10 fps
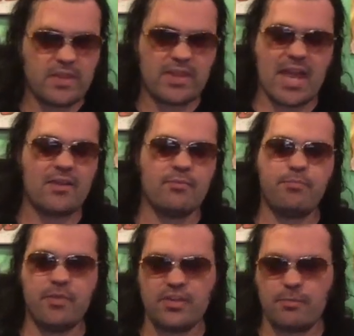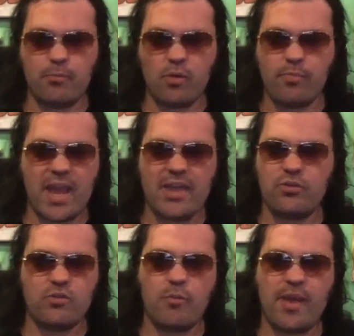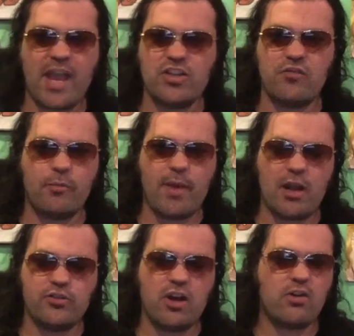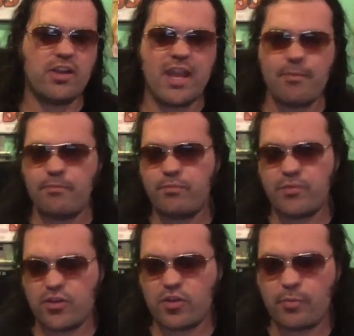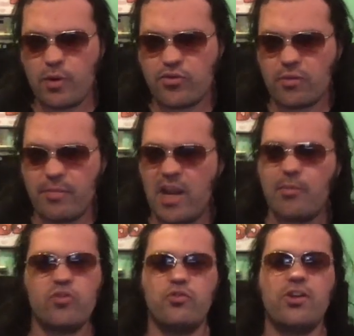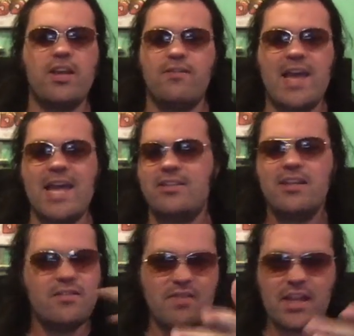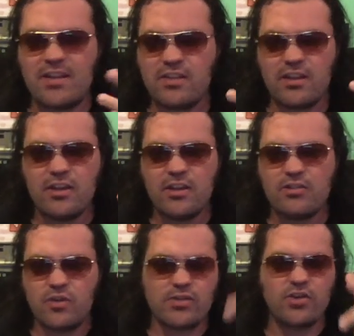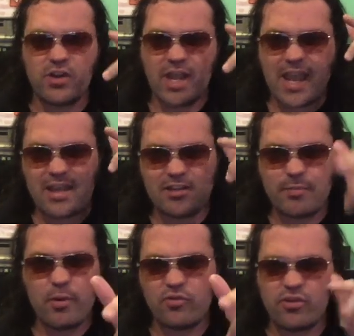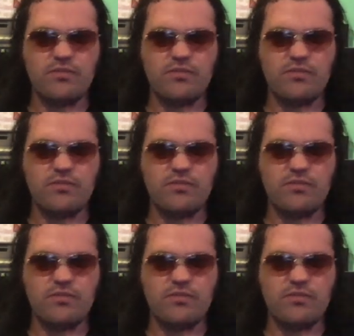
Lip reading: That was a more there was more passion for Michael Dougherty and the composer Bear McCree in that than the director and composer